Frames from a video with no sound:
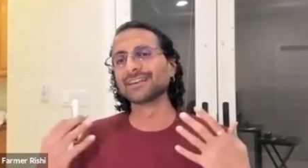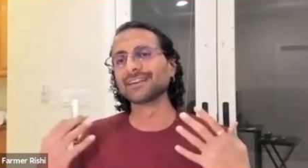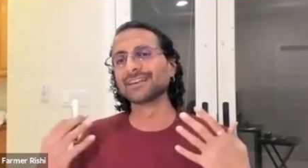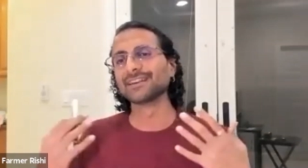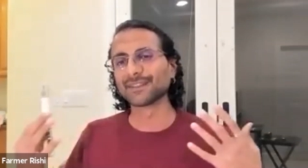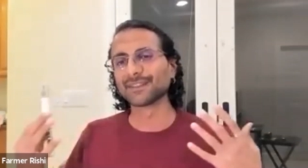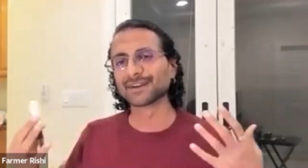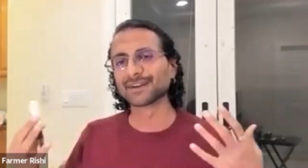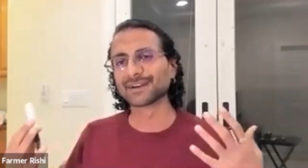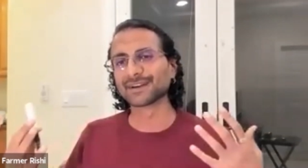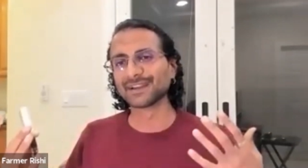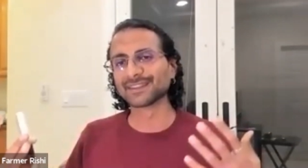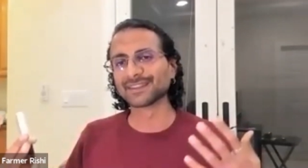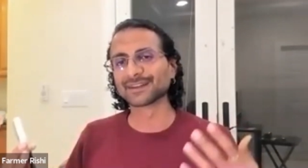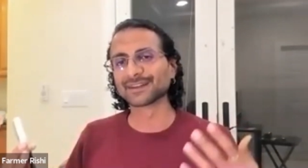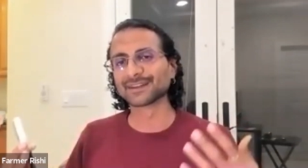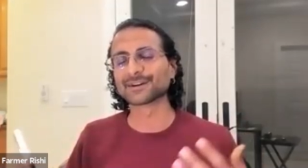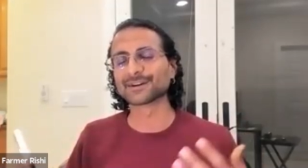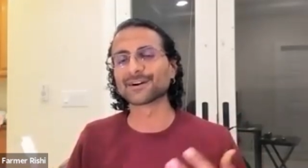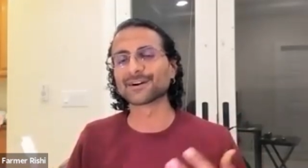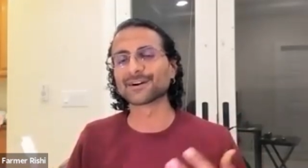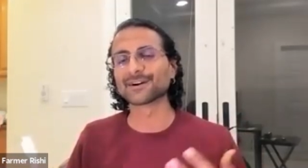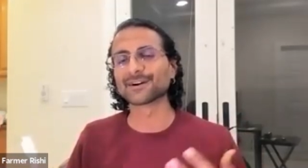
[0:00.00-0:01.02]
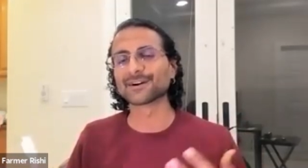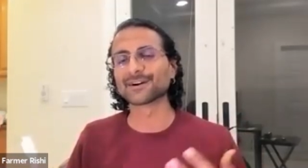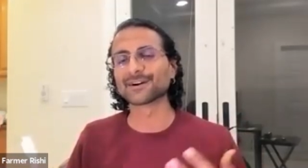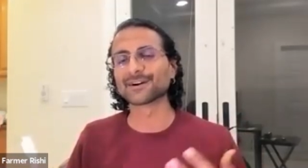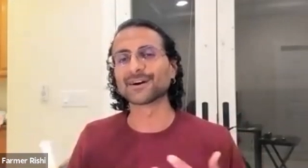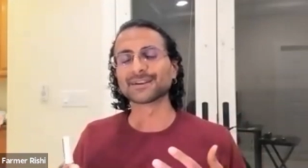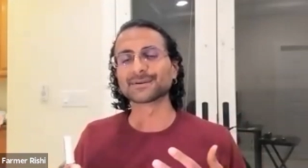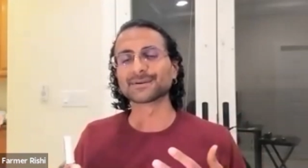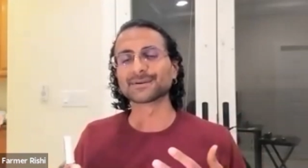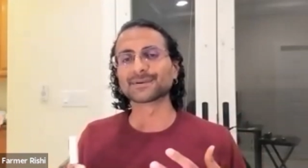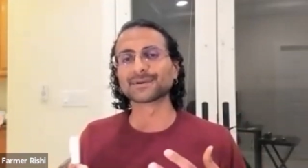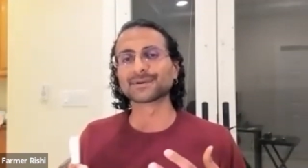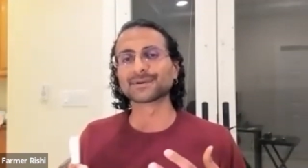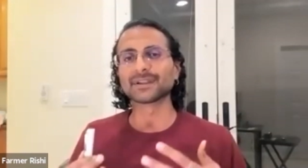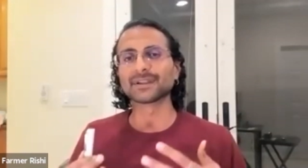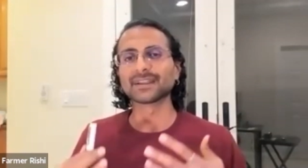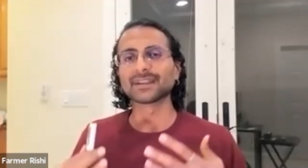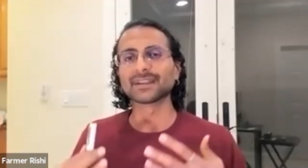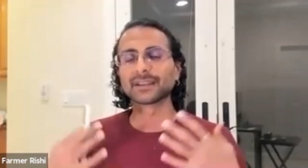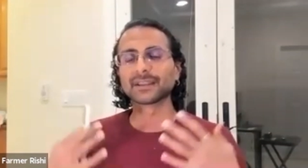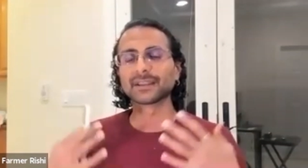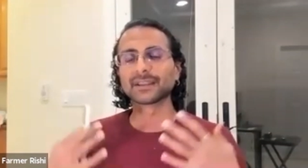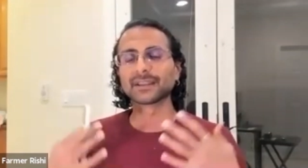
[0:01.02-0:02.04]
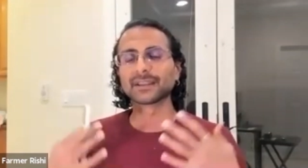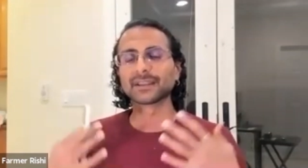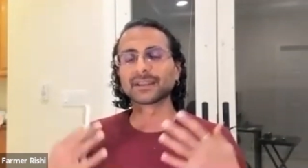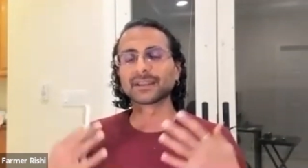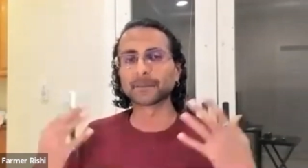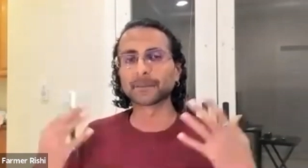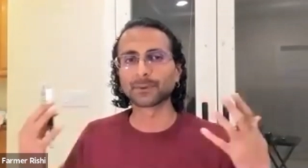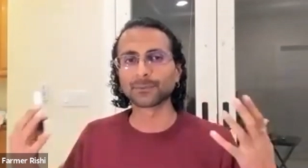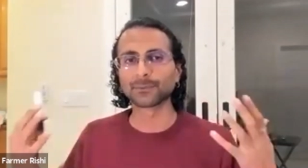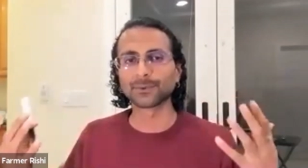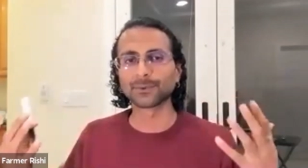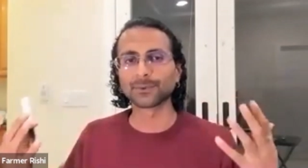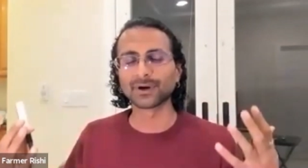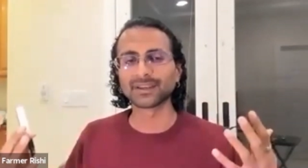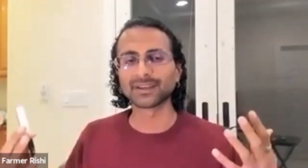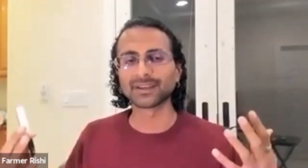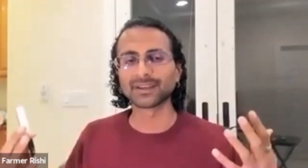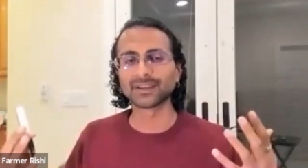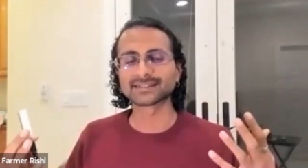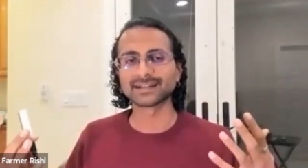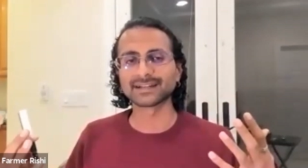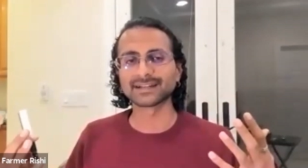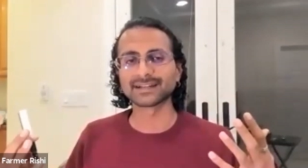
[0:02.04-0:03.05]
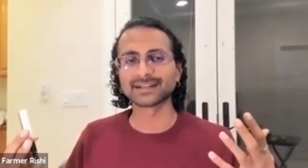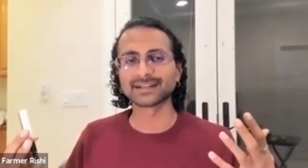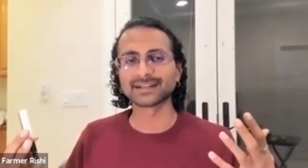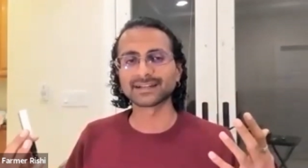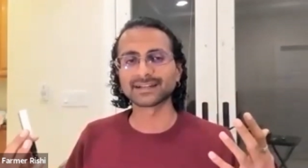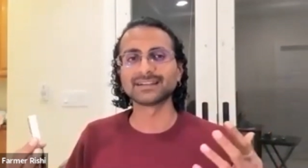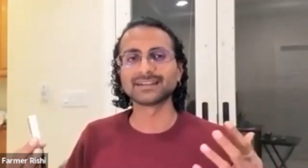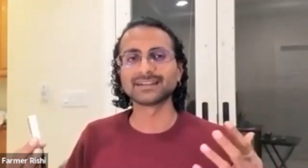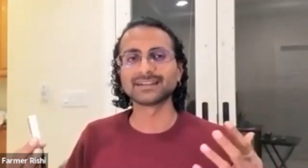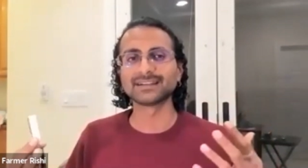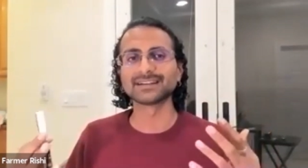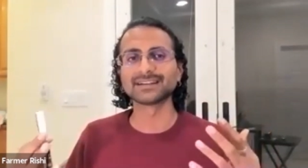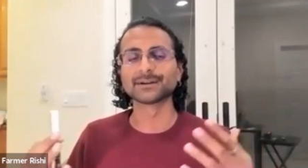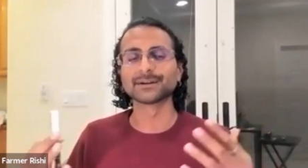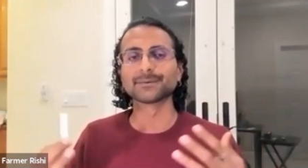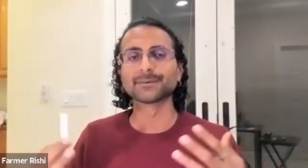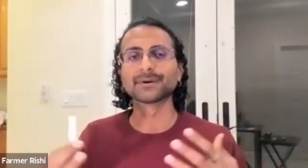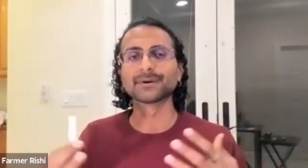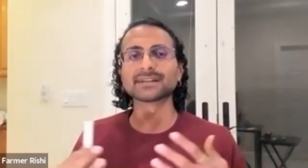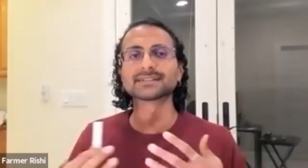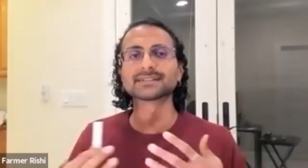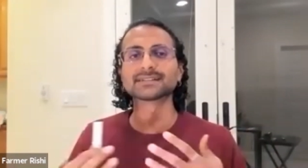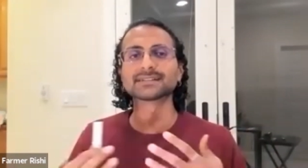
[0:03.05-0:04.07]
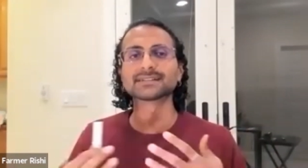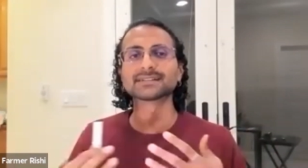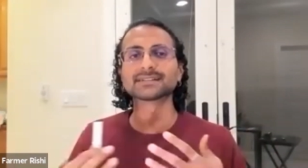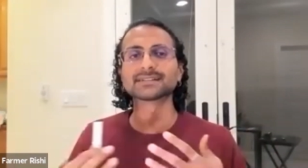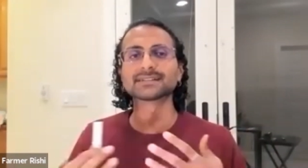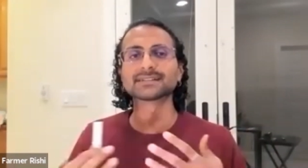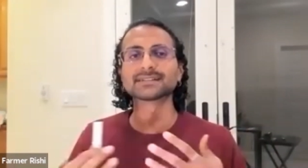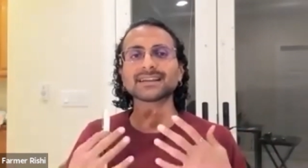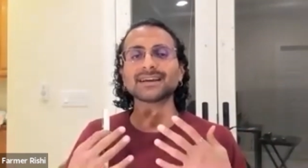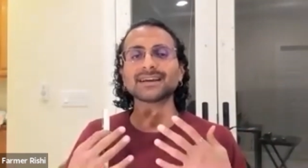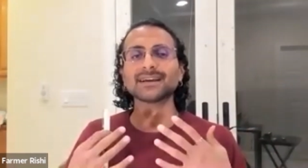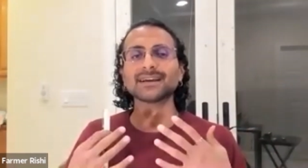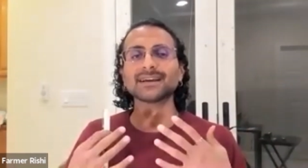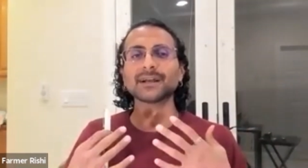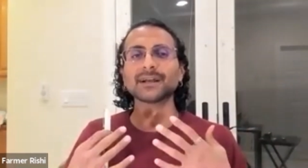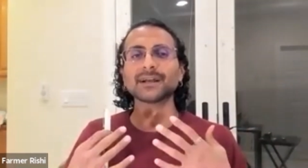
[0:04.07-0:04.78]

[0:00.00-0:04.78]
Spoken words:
even in the garden, we're looking at what is healthy, what does it